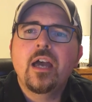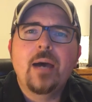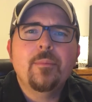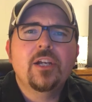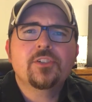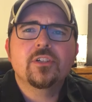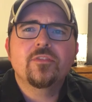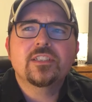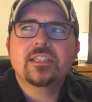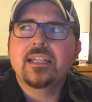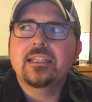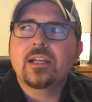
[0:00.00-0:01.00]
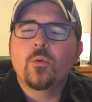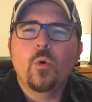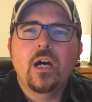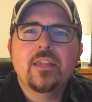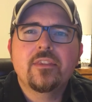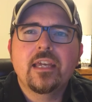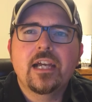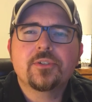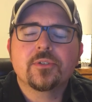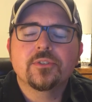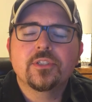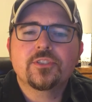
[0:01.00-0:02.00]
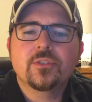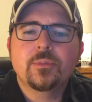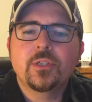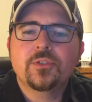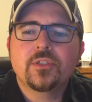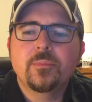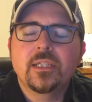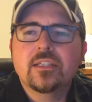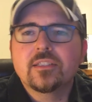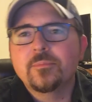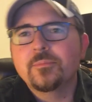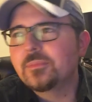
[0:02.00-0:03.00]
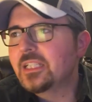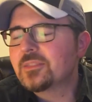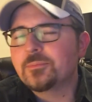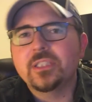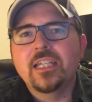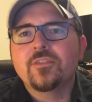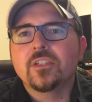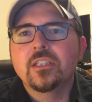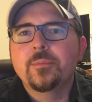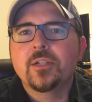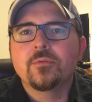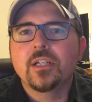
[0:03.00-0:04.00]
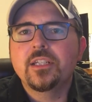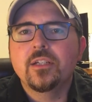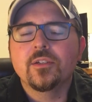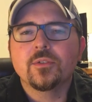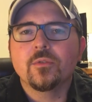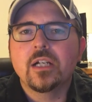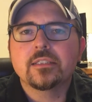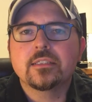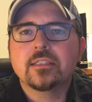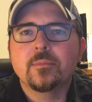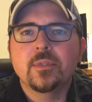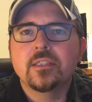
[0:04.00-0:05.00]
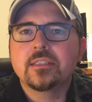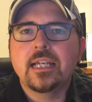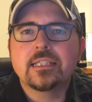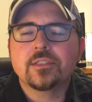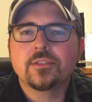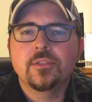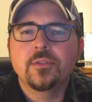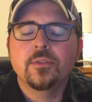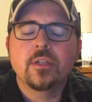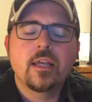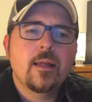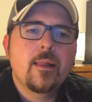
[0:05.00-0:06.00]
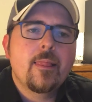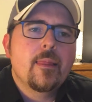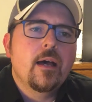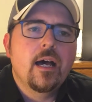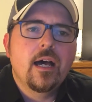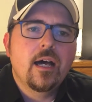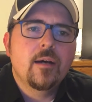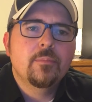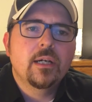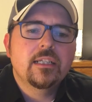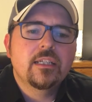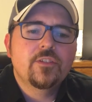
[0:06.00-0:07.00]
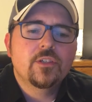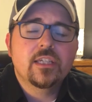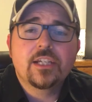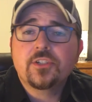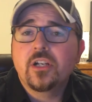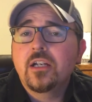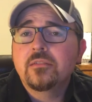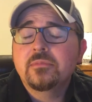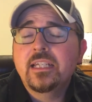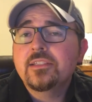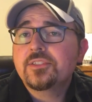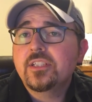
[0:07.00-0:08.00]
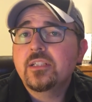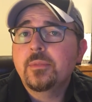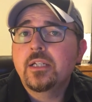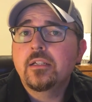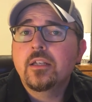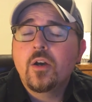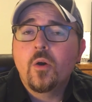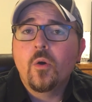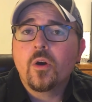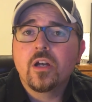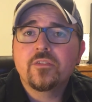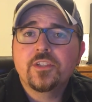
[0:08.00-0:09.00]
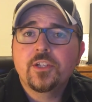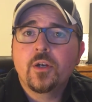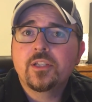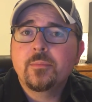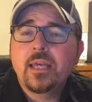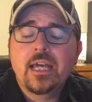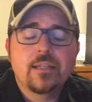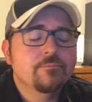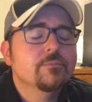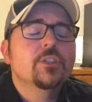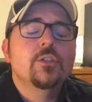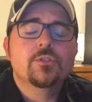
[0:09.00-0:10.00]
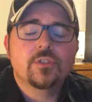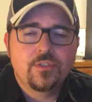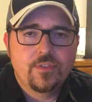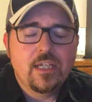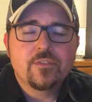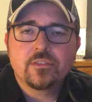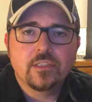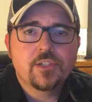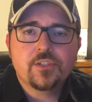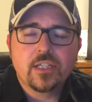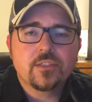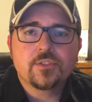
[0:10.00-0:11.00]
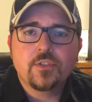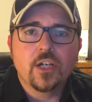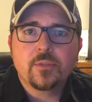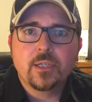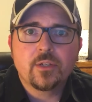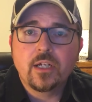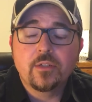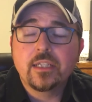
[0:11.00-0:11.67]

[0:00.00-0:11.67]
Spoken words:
I'm not sure if it's getting like a wide theatrical distribution because it's playing for a limited run here at the Roxy Cinema in Saskatoon. But if you can catch it on in a cinema or on video on demand, you should definitely check this documentary out.